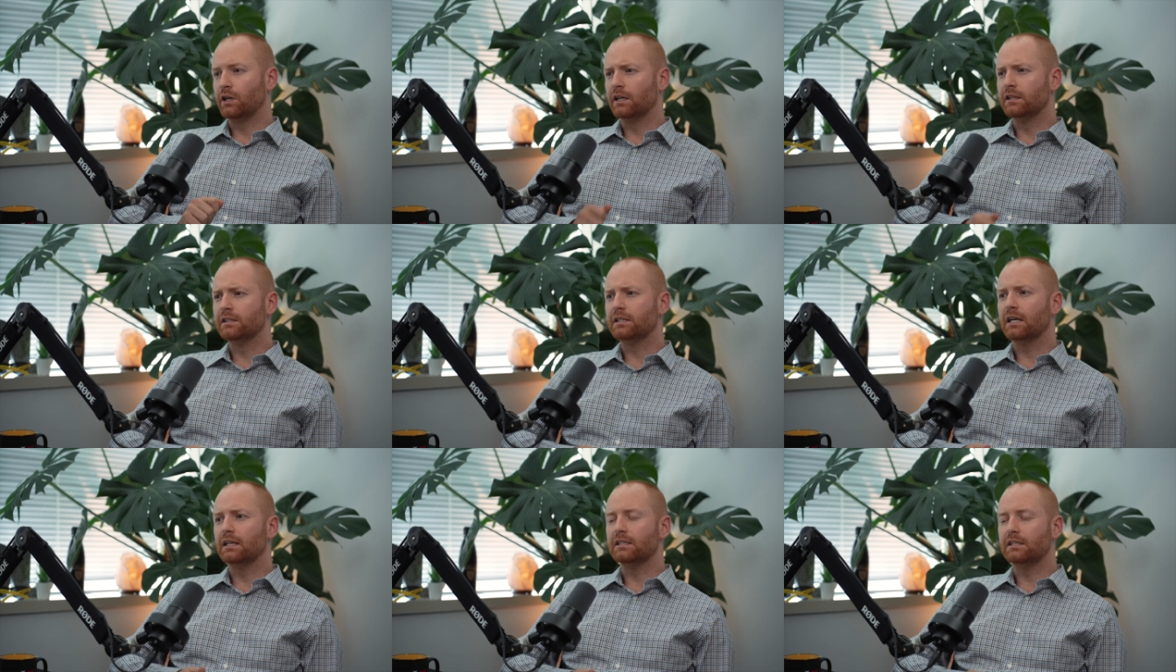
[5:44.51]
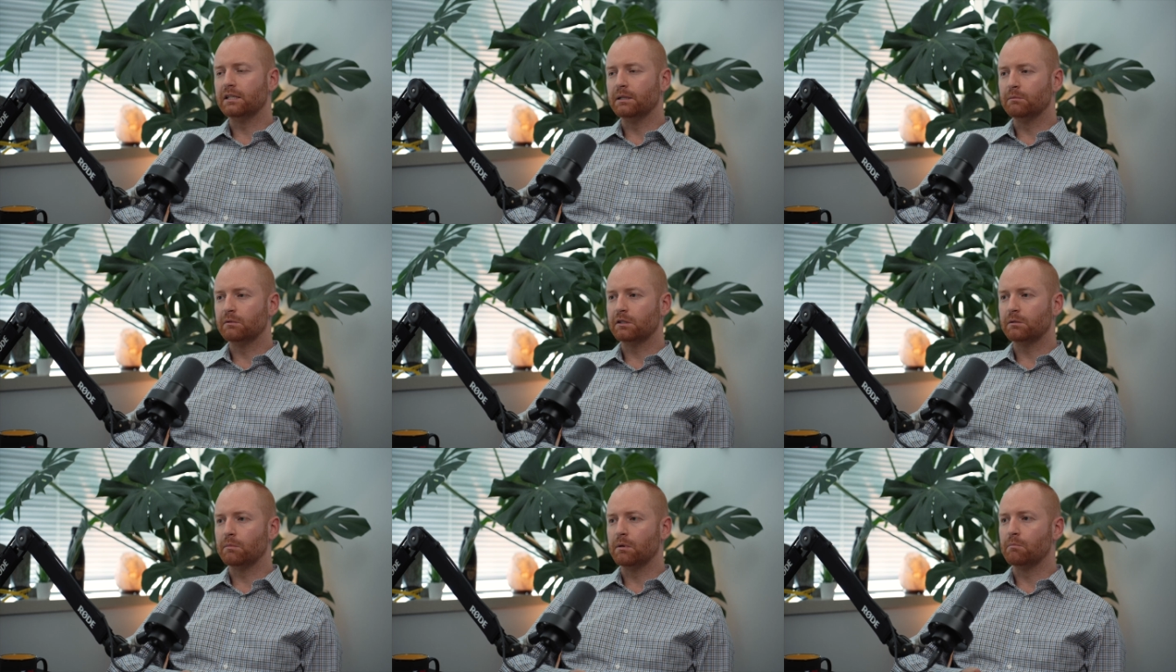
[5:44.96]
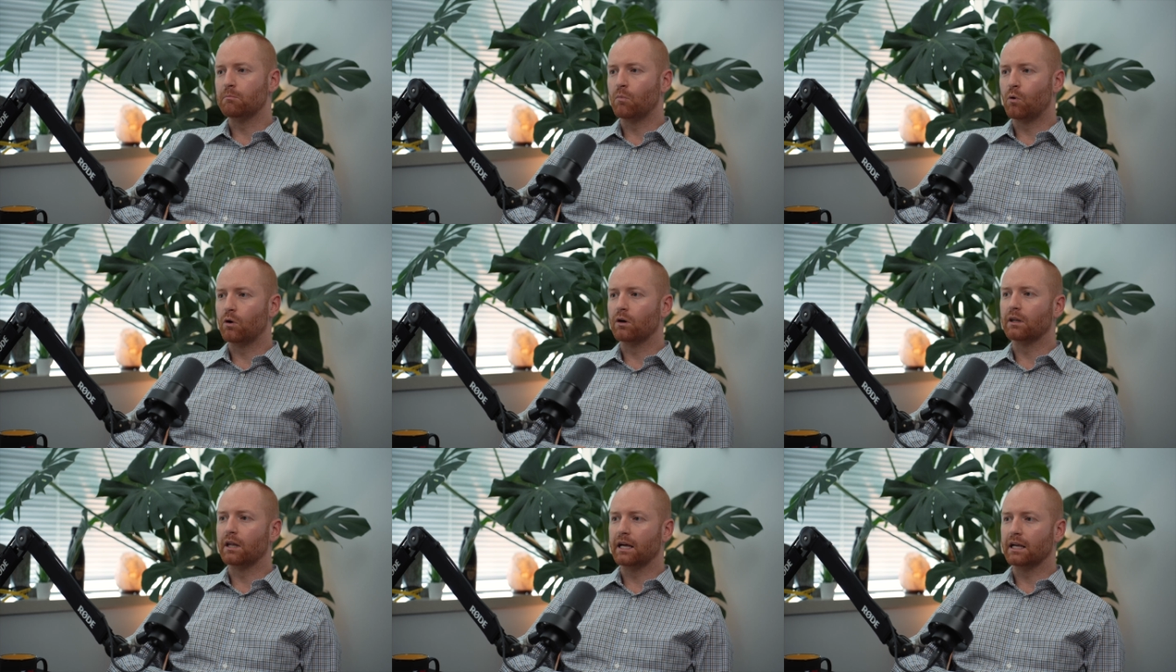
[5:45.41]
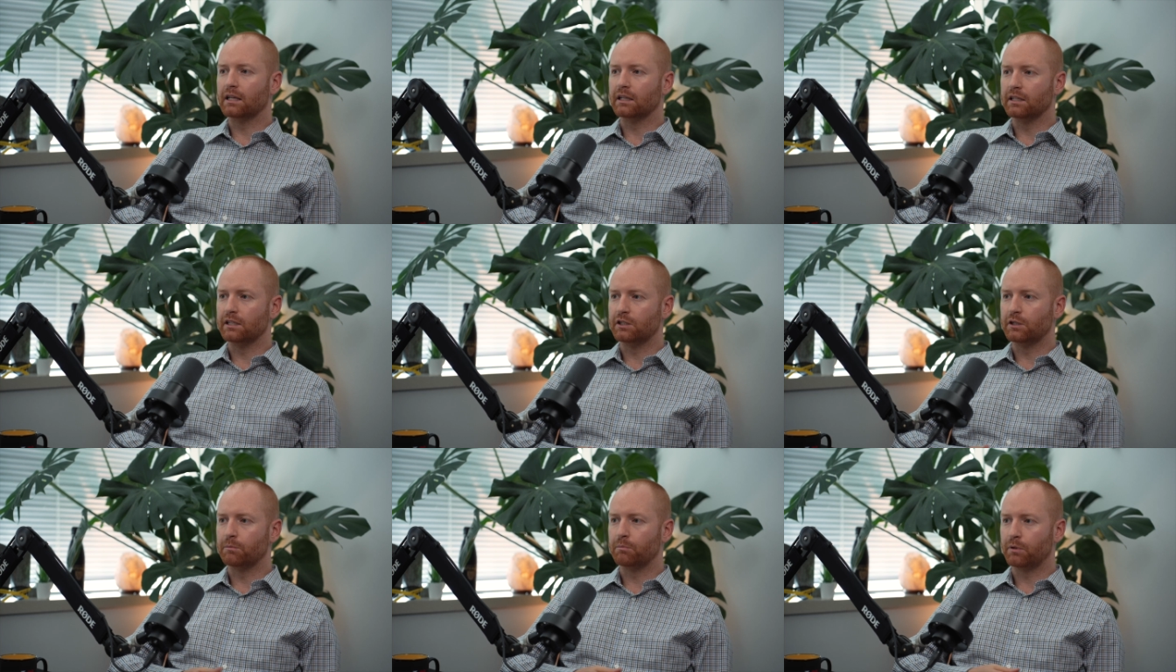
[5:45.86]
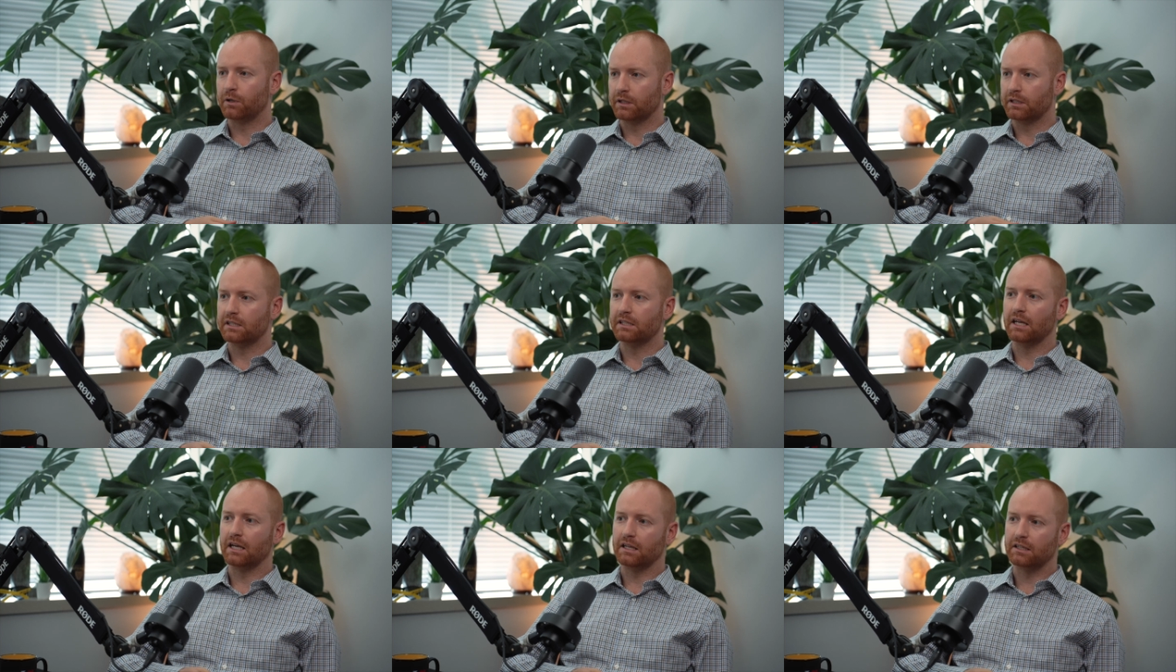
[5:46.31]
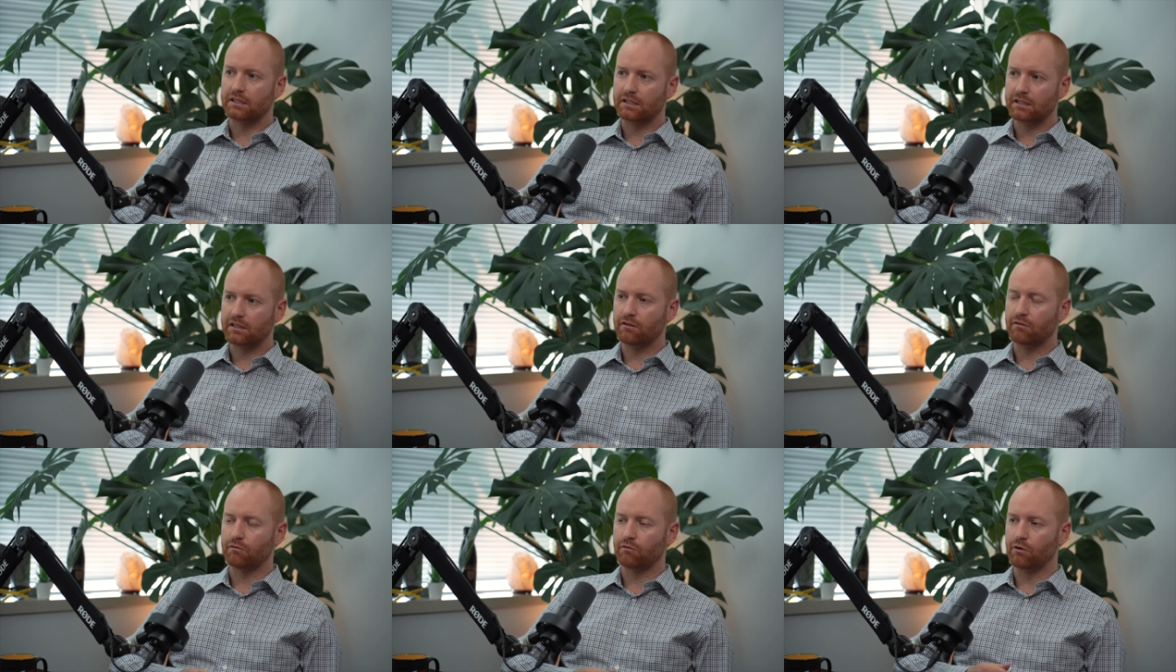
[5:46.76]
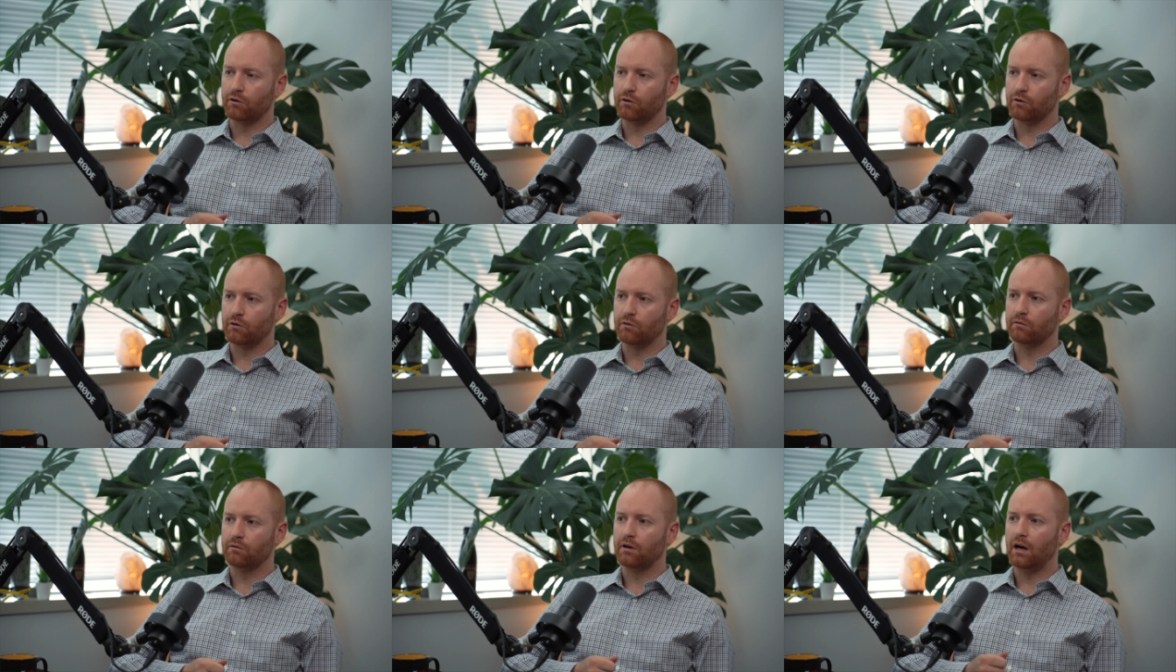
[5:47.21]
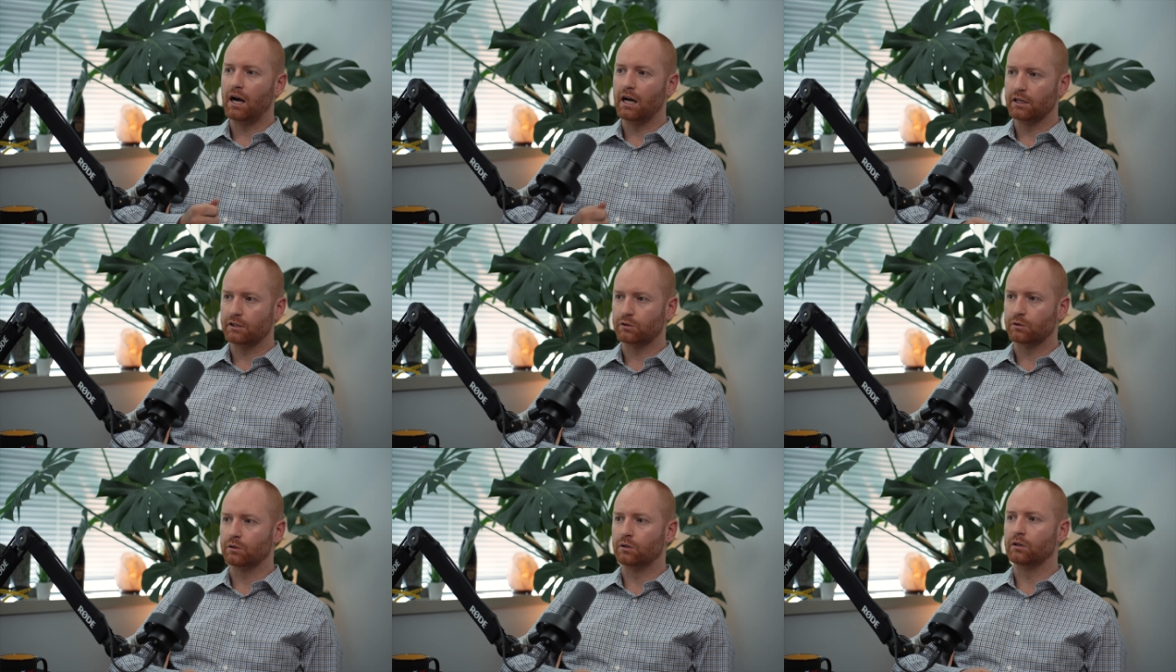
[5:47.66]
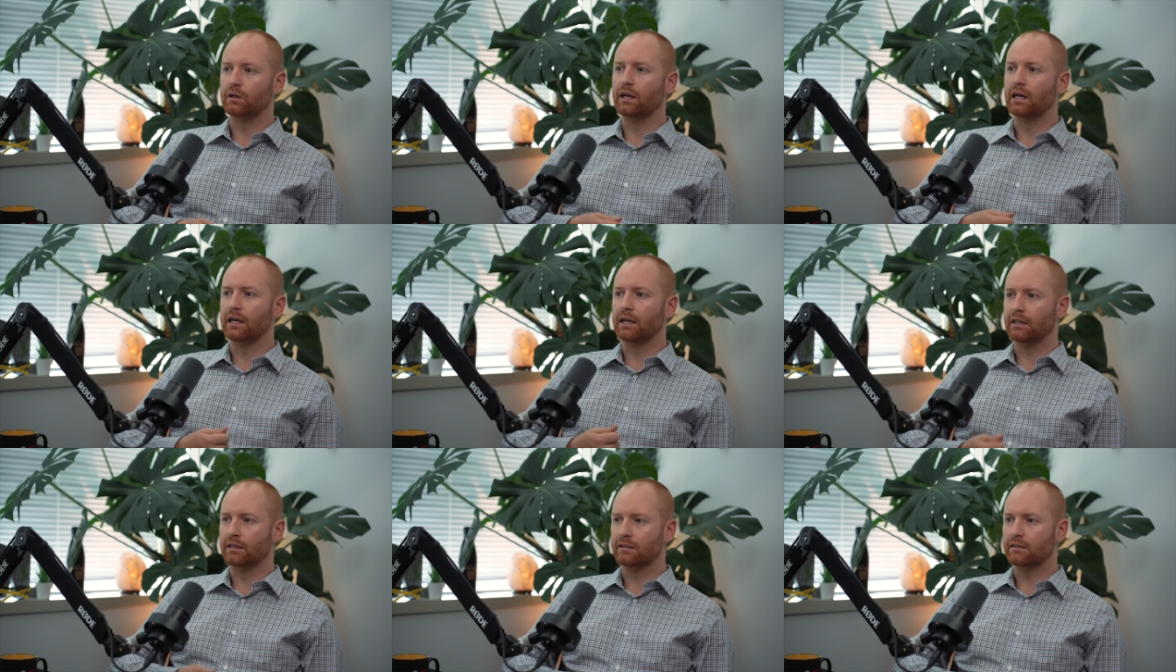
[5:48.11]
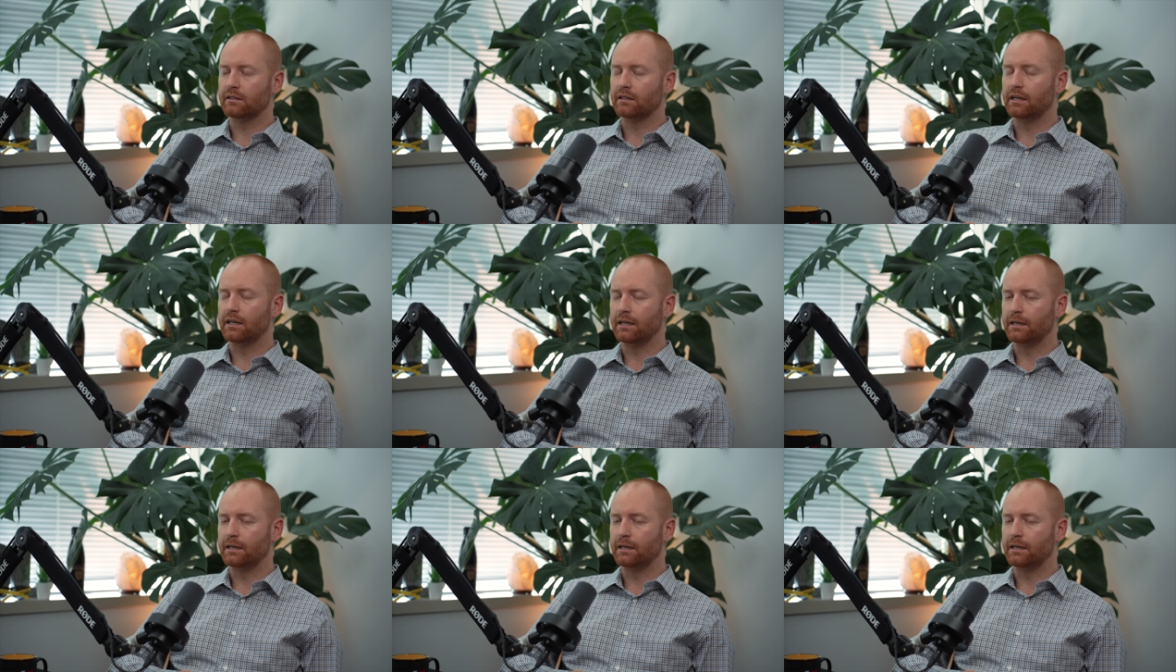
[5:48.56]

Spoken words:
Gen Z seems to be more likely to persist through high school and